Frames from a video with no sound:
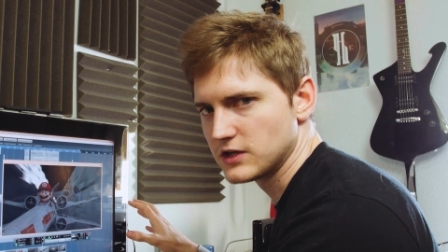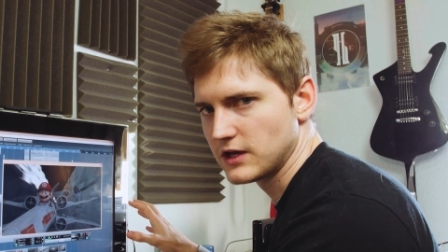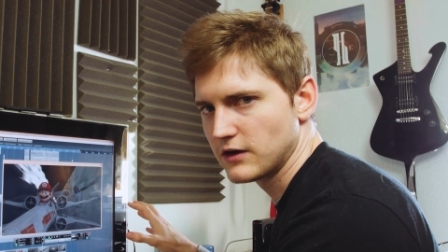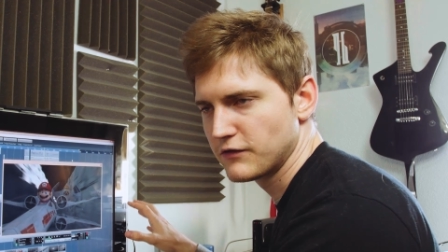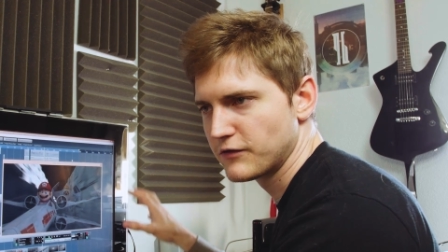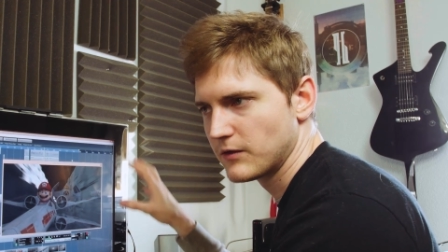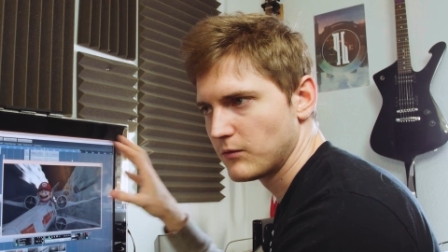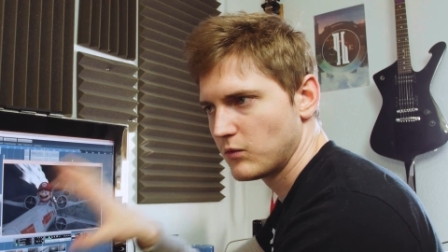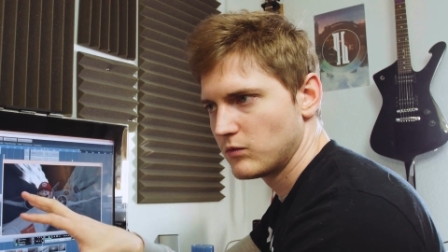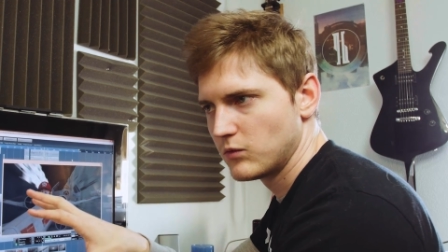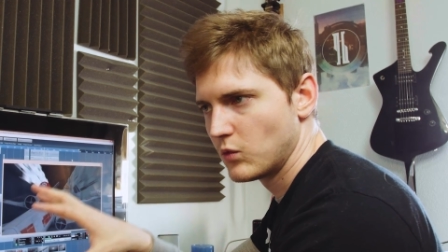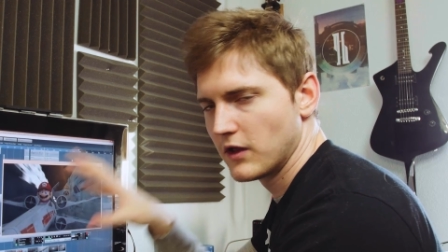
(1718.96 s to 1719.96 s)
there from
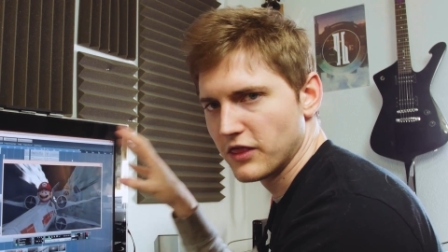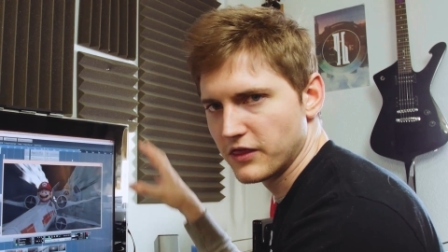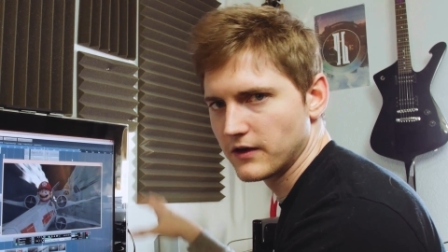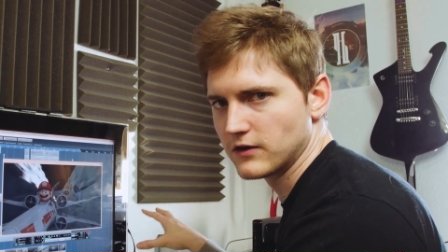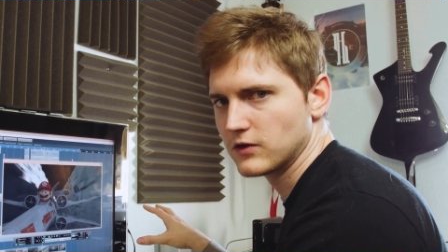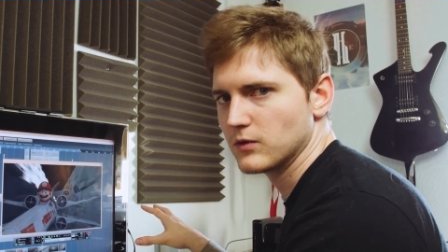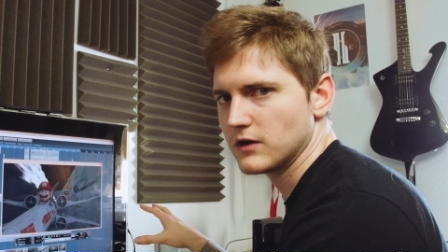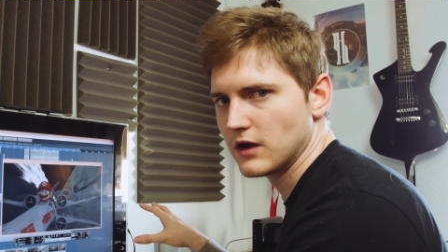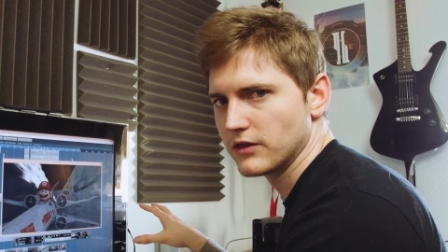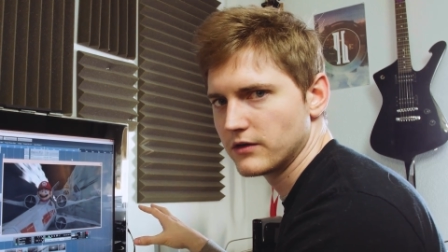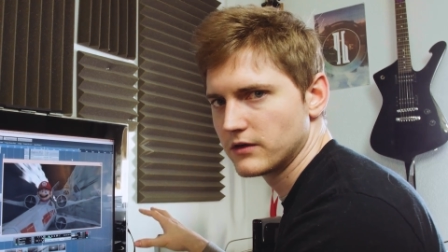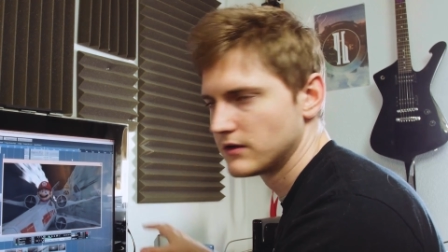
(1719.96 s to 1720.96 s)
one thing to
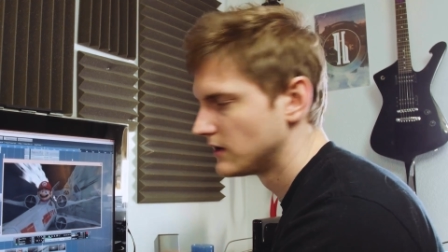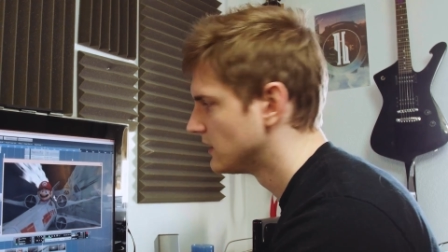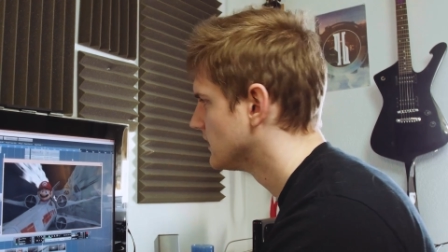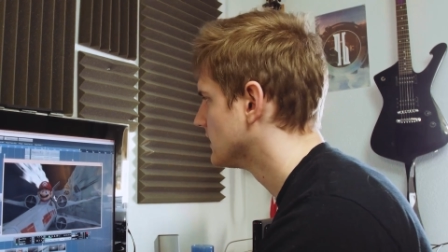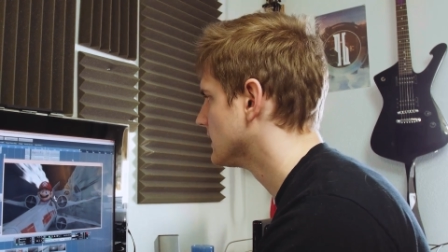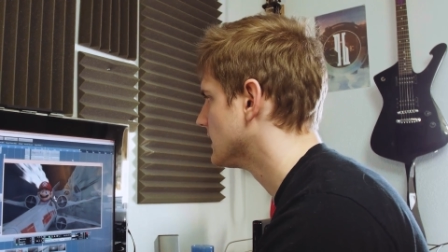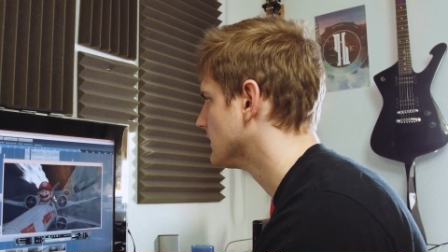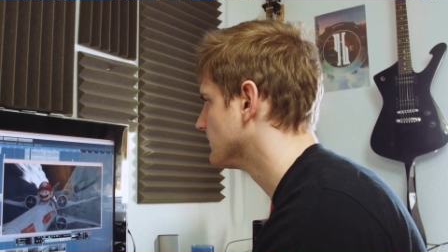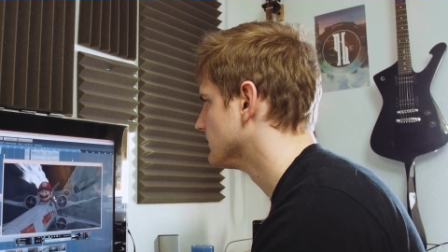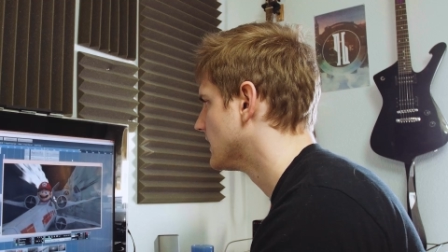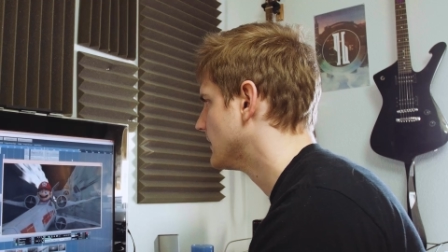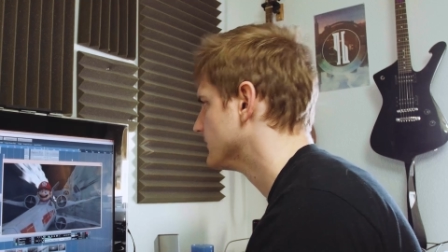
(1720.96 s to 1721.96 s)
another?
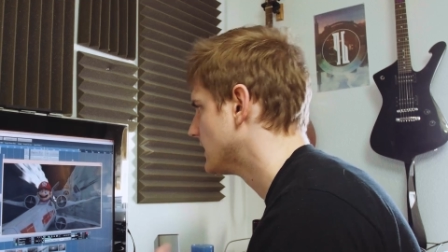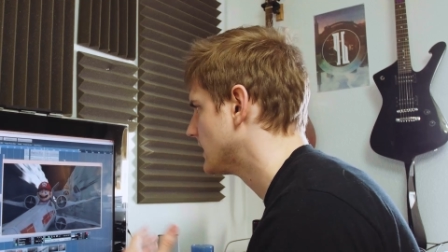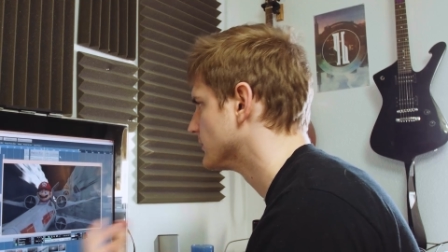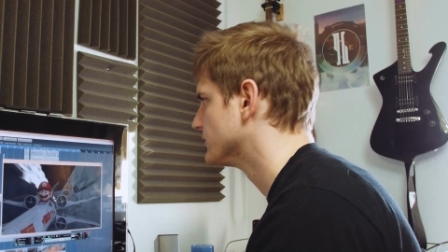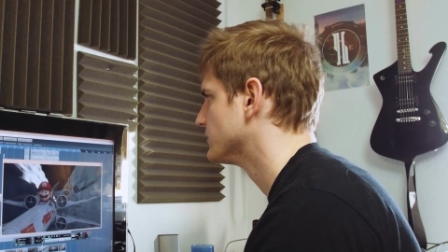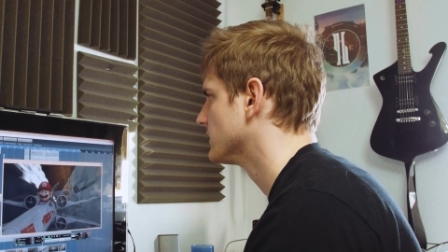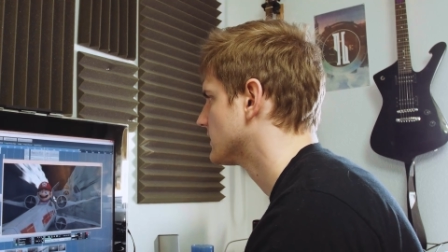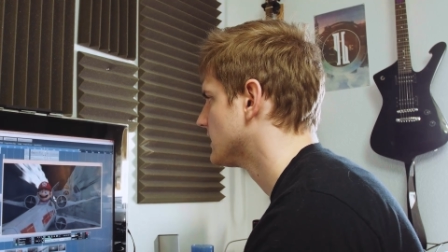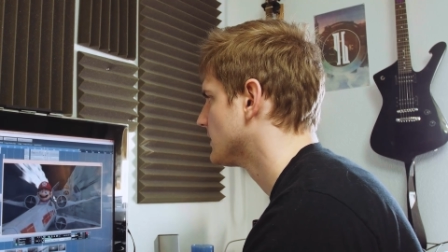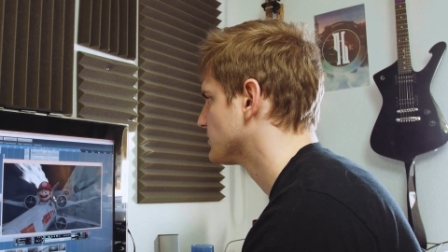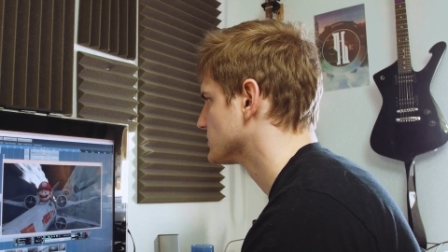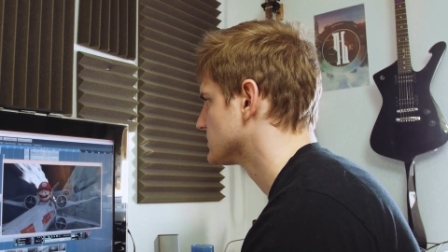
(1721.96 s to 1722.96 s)
I'm able to
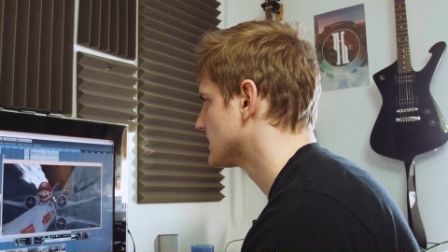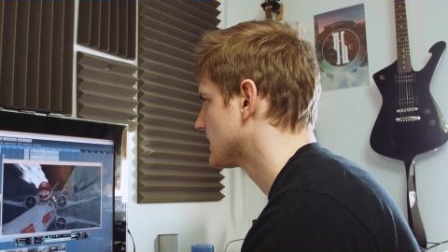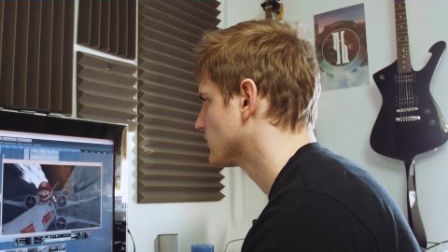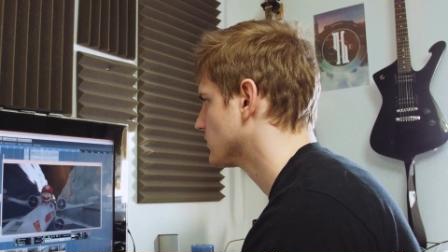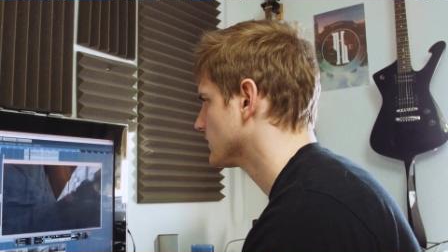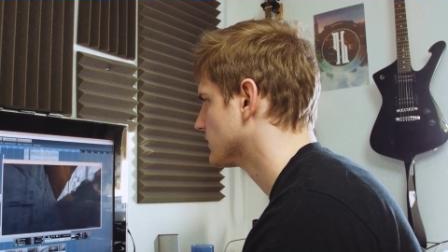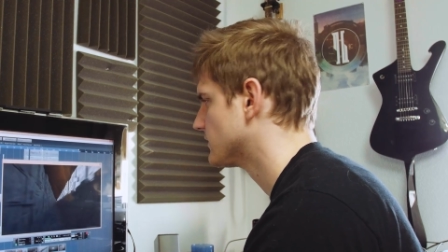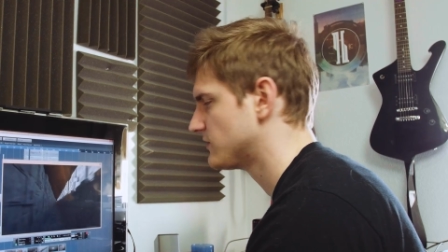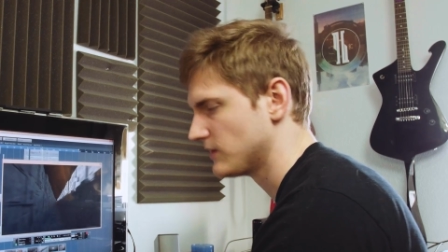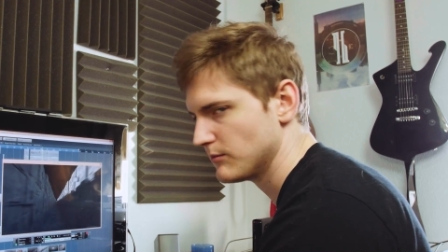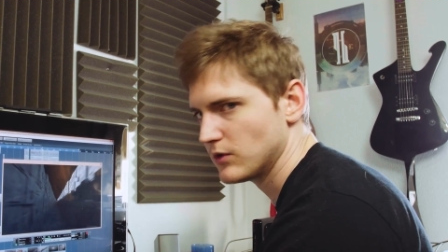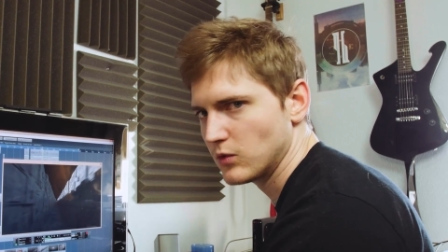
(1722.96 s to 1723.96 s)
accomplish that with
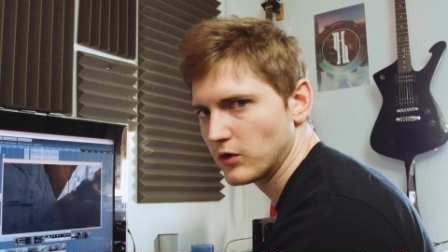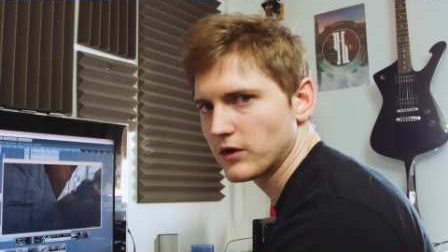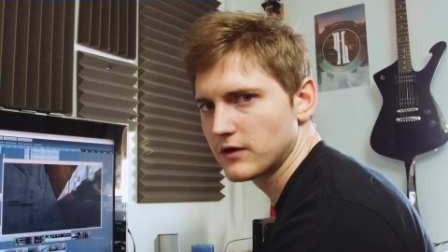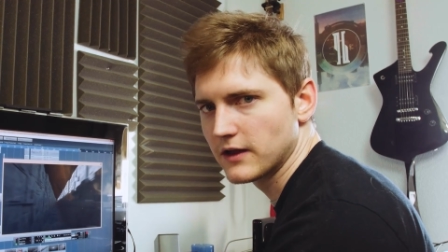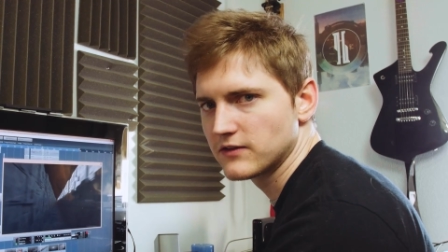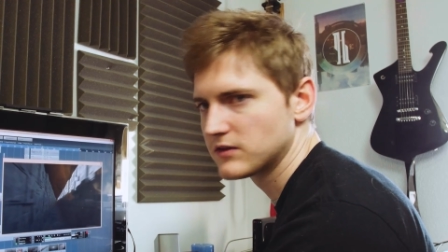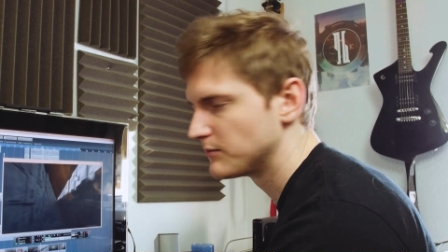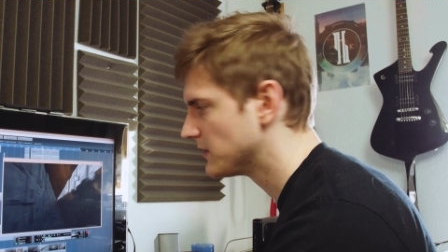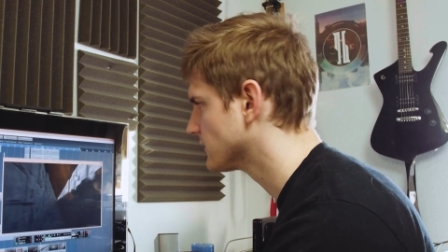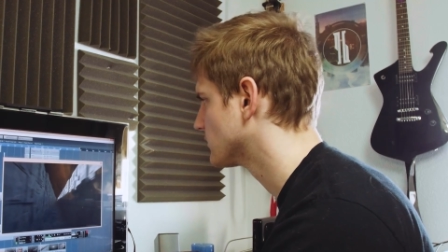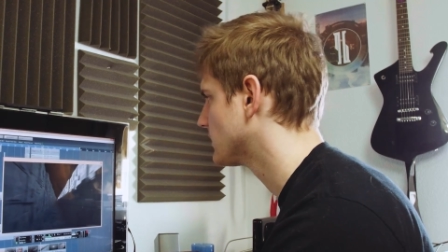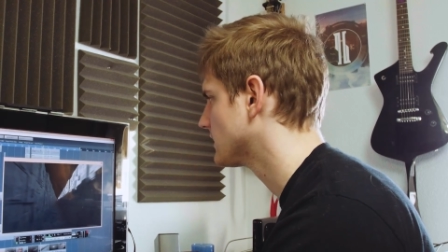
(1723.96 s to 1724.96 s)
cymbal work. That's the
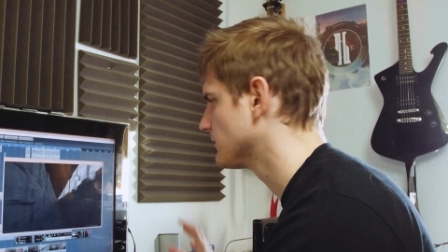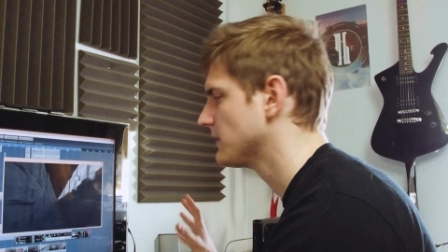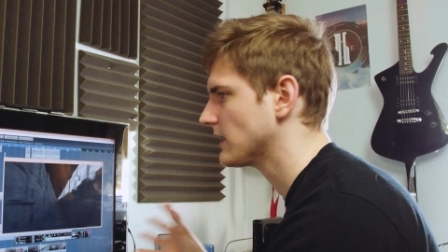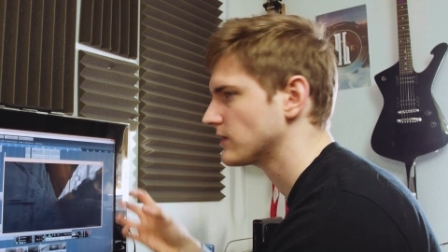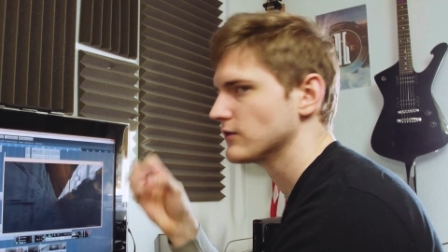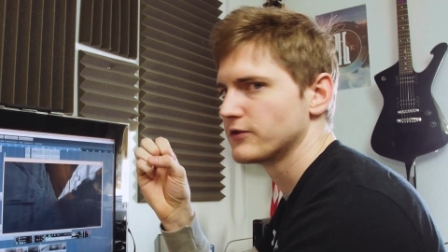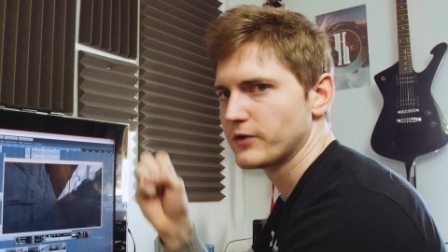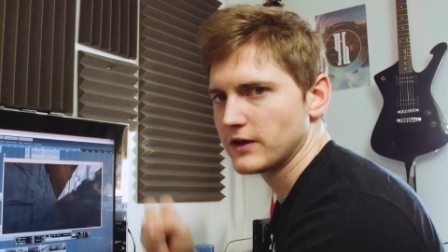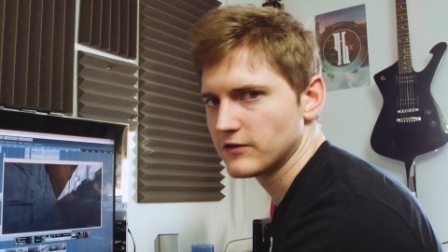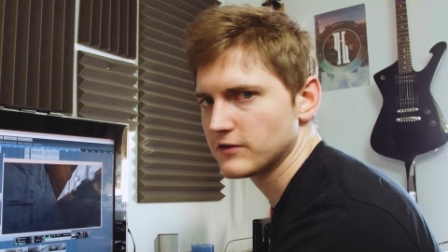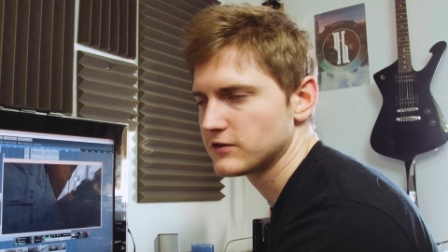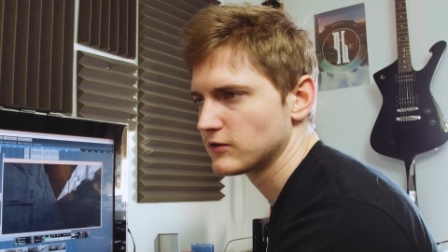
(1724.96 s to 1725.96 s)
best way to make those
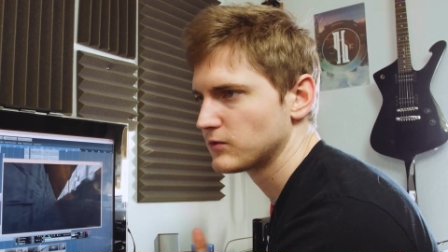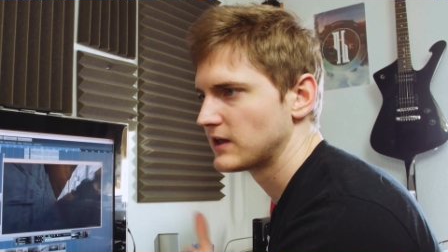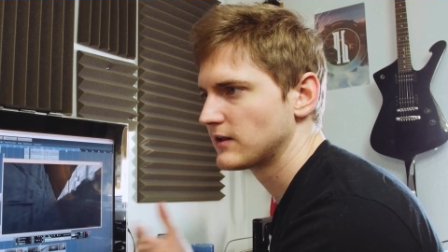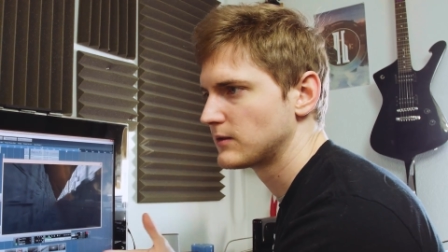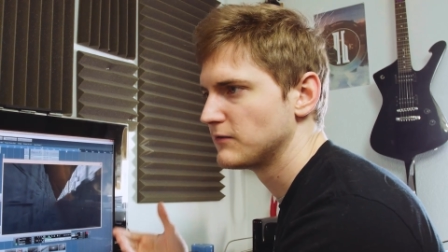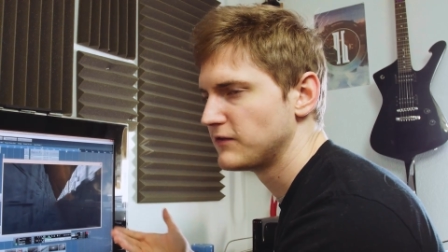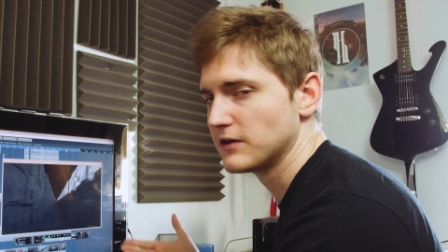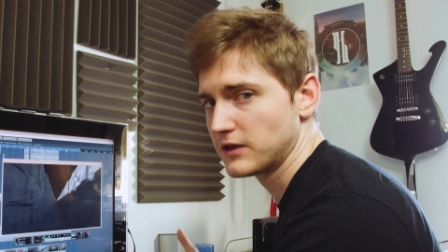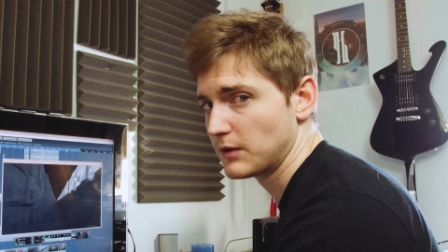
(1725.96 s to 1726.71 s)
transitions without them feeling